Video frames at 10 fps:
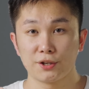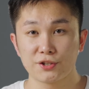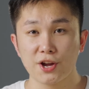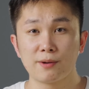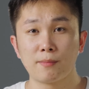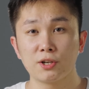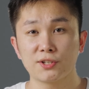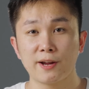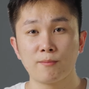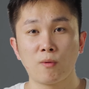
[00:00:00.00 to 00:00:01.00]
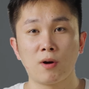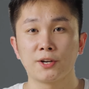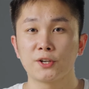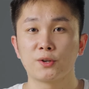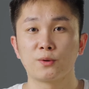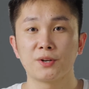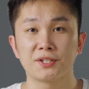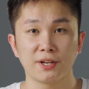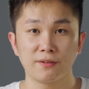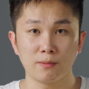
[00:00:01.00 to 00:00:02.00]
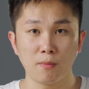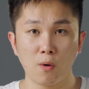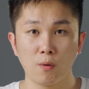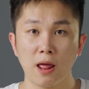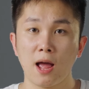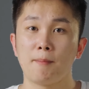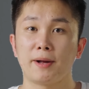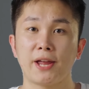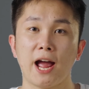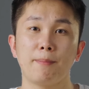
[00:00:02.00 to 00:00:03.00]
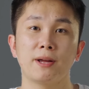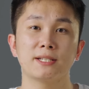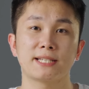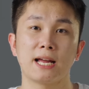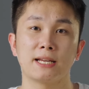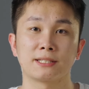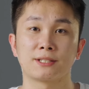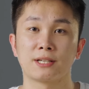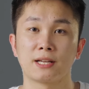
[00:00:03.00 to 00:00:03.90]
Set the Mars M1 to receiver mode by tapping settings.